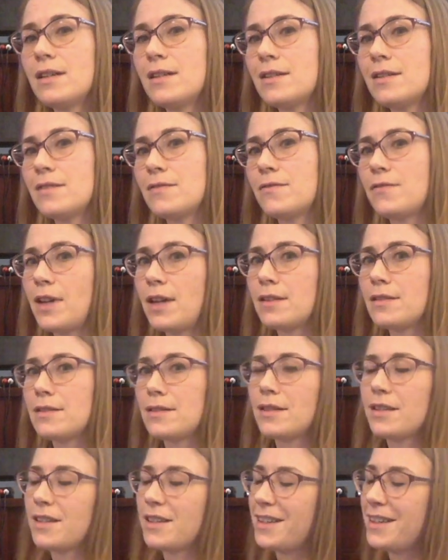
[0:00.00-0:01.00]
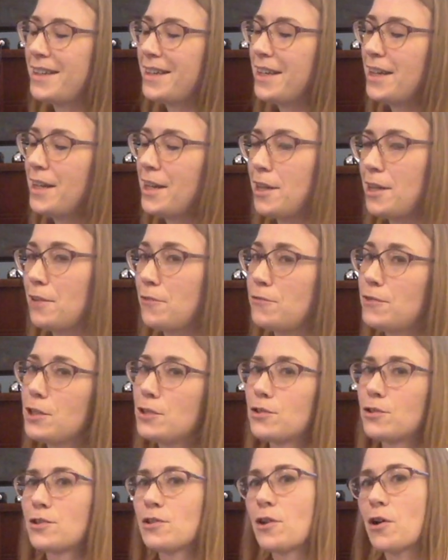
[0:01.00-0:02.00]
is fancy and it
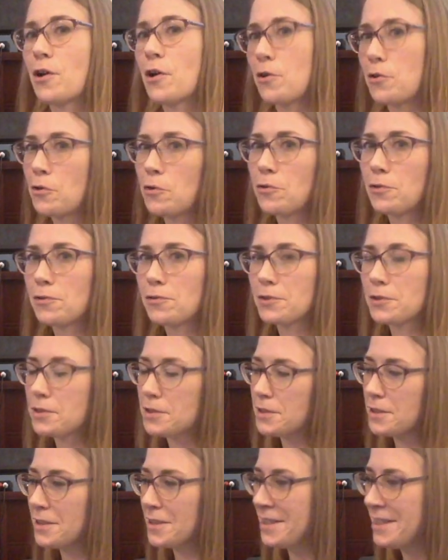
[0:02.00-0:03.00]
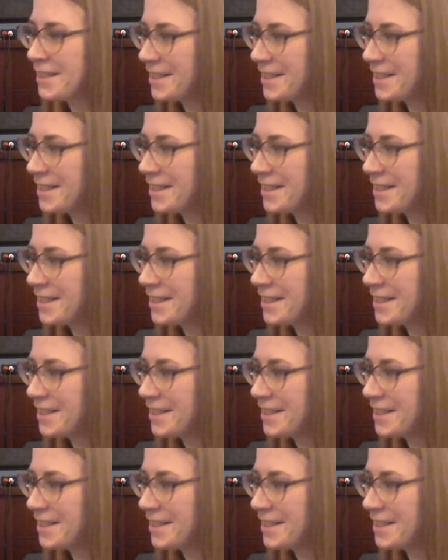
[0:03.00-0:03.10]
features auto reverse.